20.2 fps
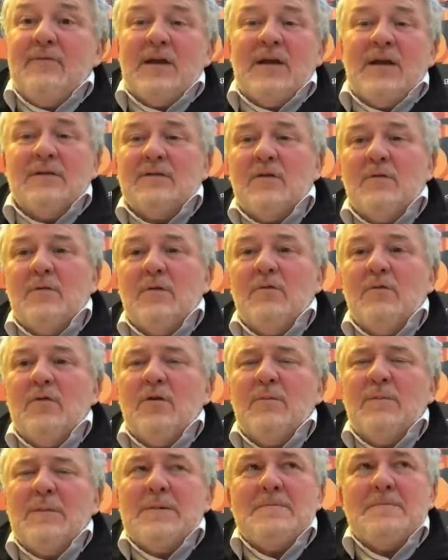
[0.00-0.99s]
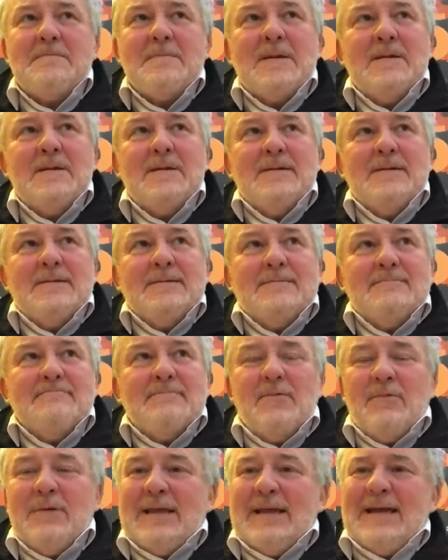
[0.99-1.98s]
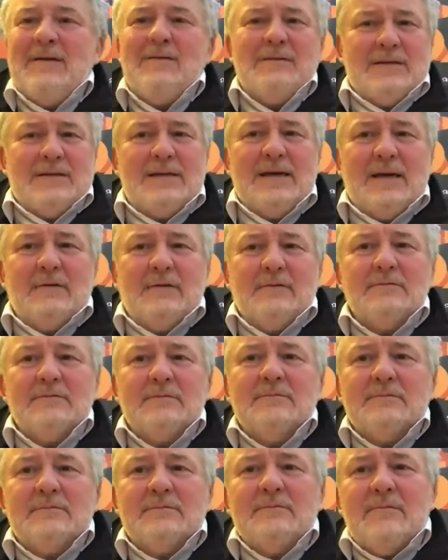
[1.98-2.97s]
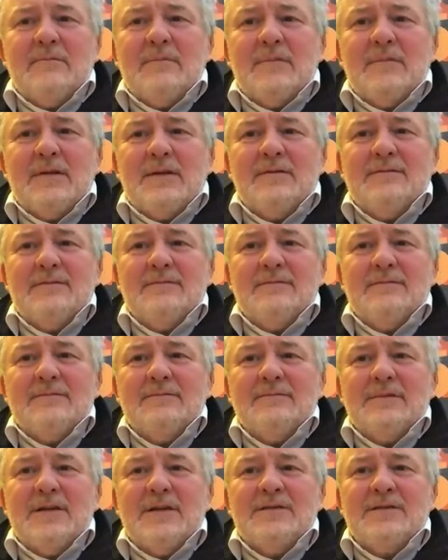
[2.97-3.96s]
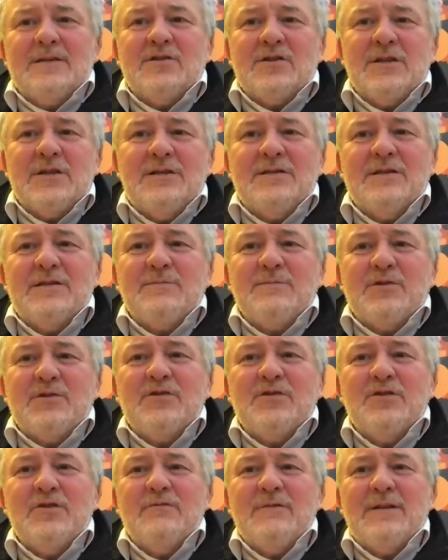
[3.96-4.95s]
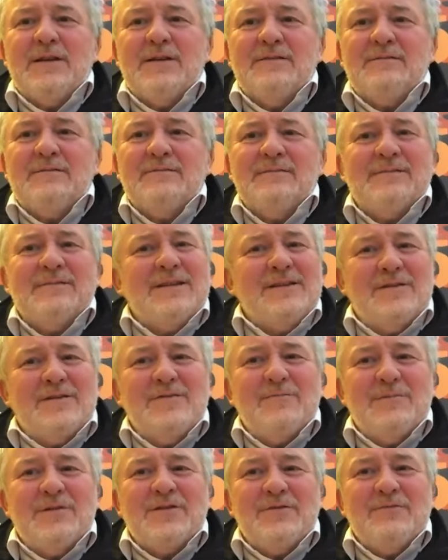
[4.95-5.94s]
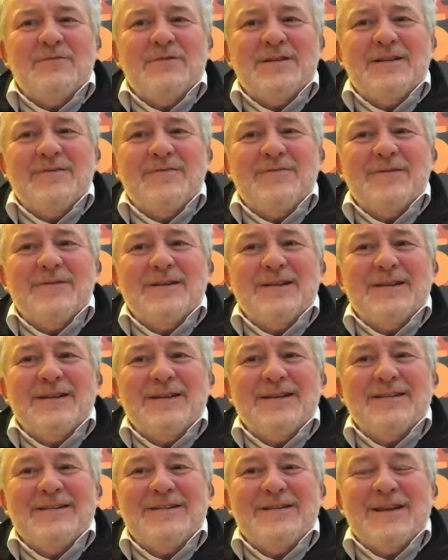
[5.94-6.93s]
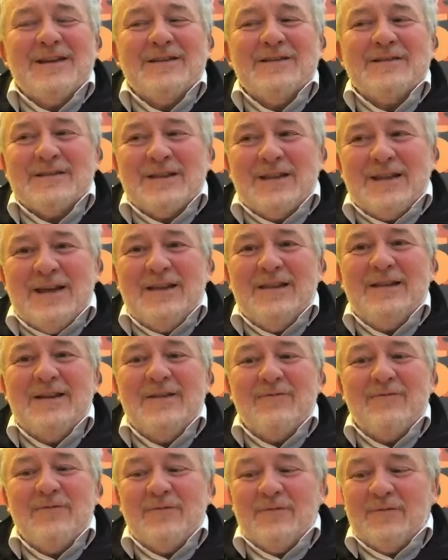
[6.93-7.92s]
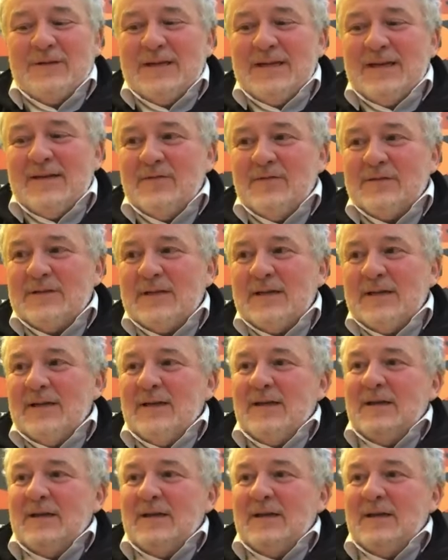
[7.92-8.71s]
It has no aroma. But without a doubt, as the cheese is maturing, they do mature differently, and you get slightly different flavours.